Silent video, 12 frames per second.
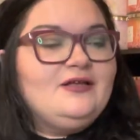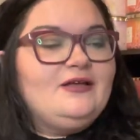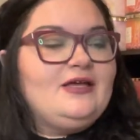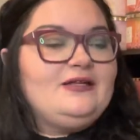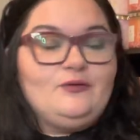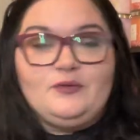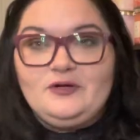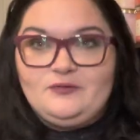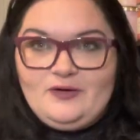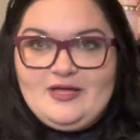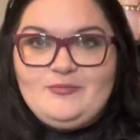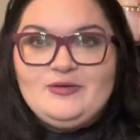in a weird
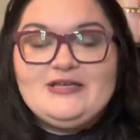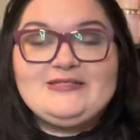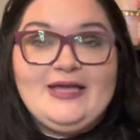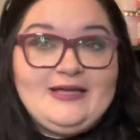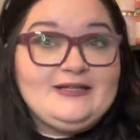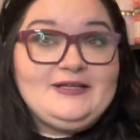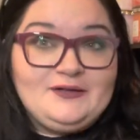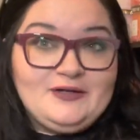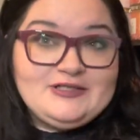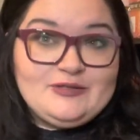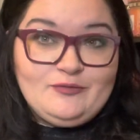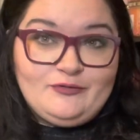way because I had
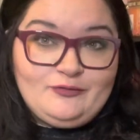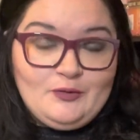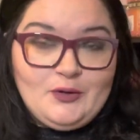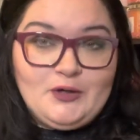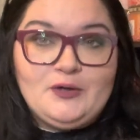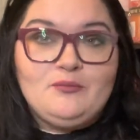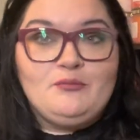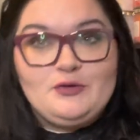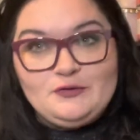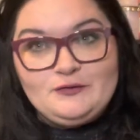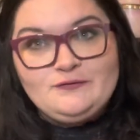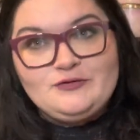collected before,
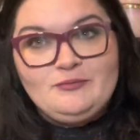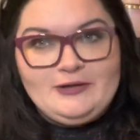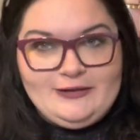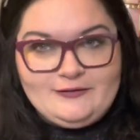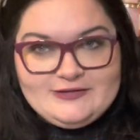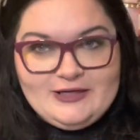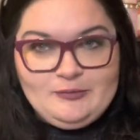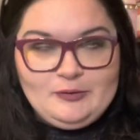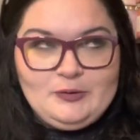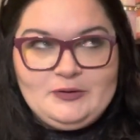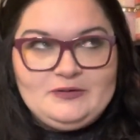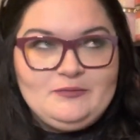moved, my candles got
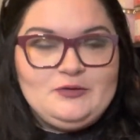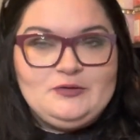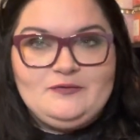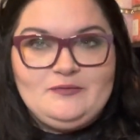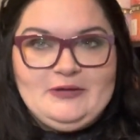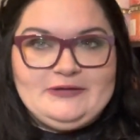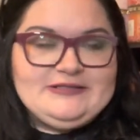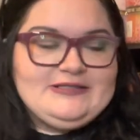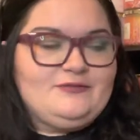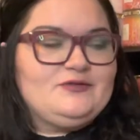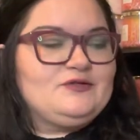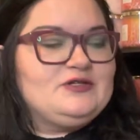broken in the move and melted.
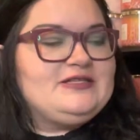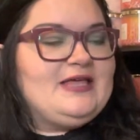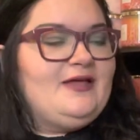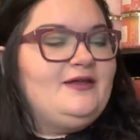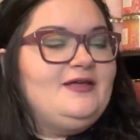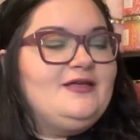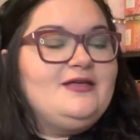It was really sad.